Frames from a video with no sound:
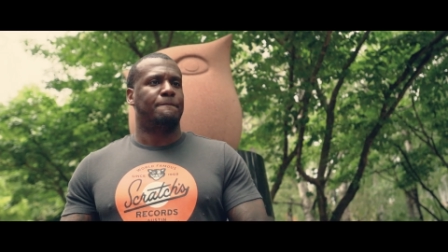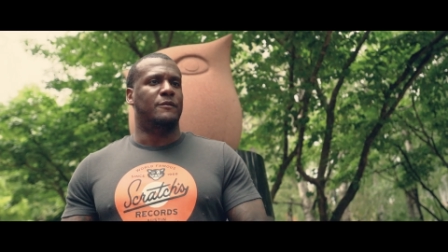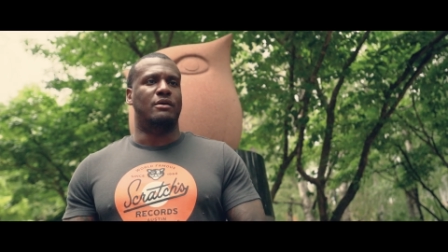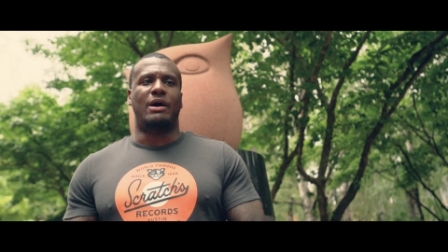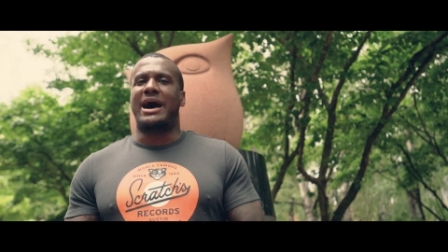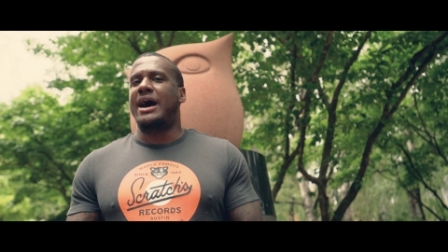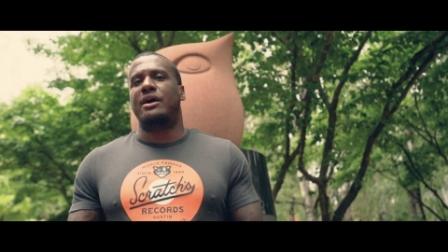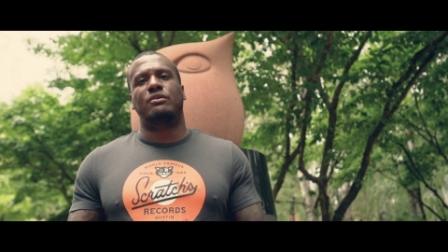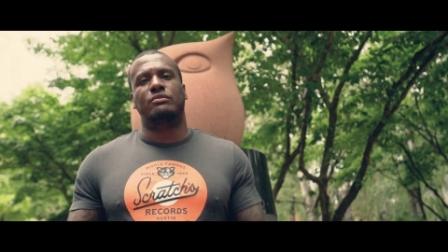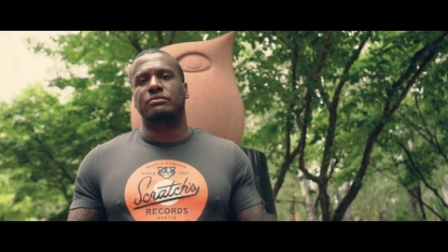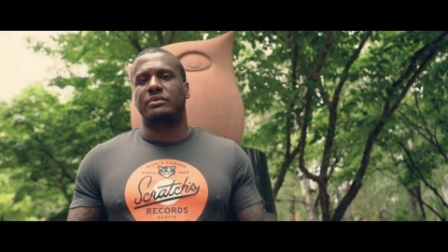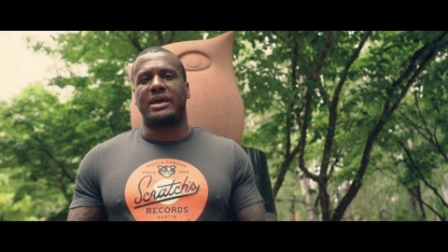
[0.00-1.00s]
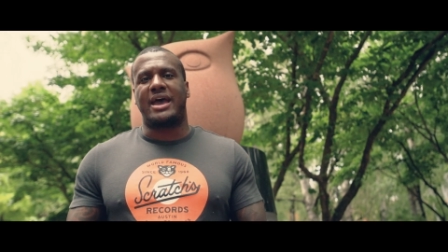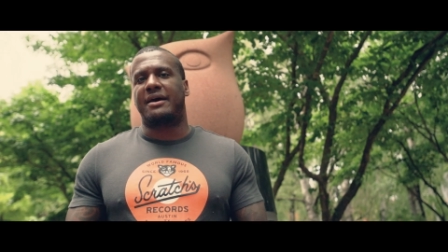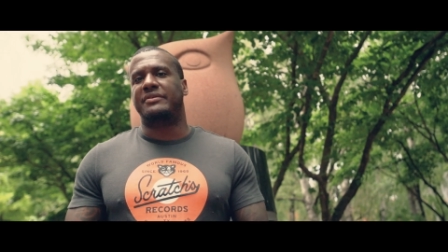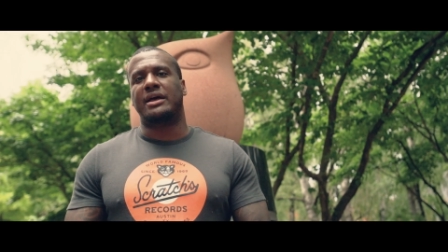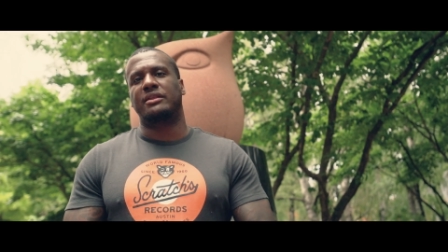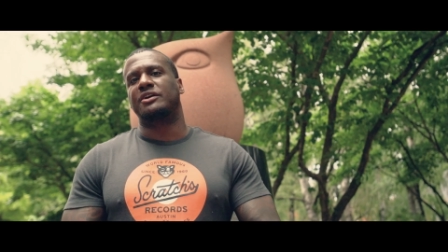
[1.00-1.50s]
You know, I don't
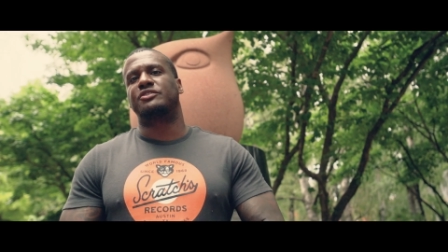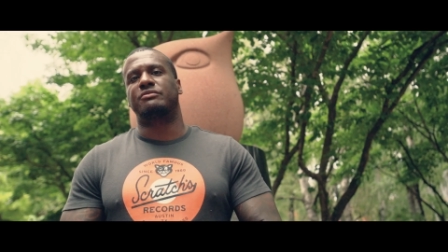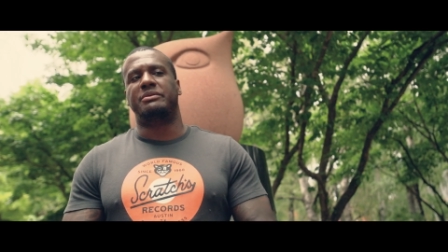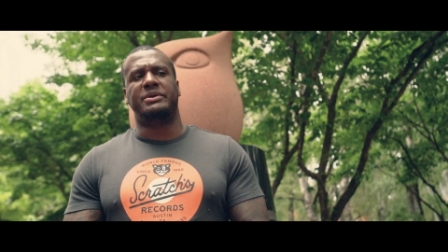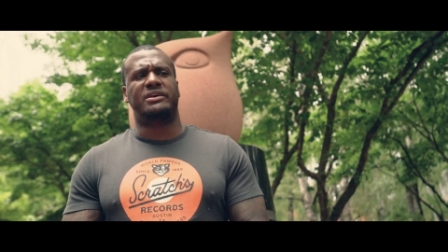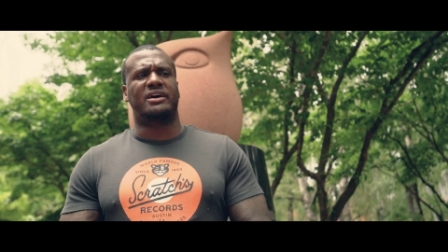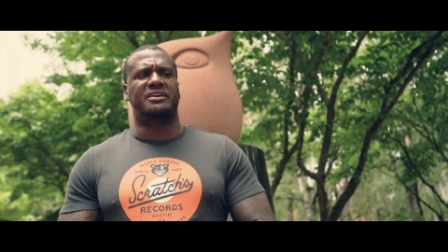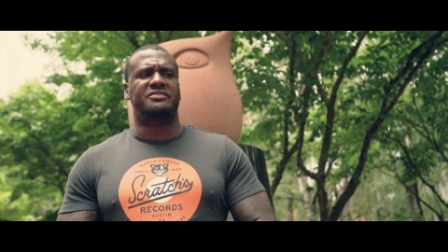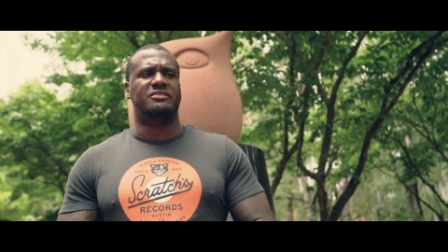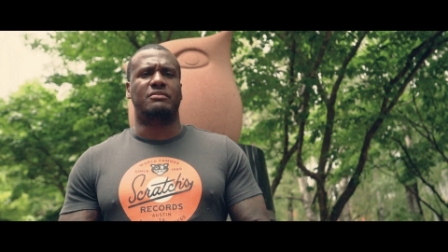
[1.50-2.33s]
have that luxury, because,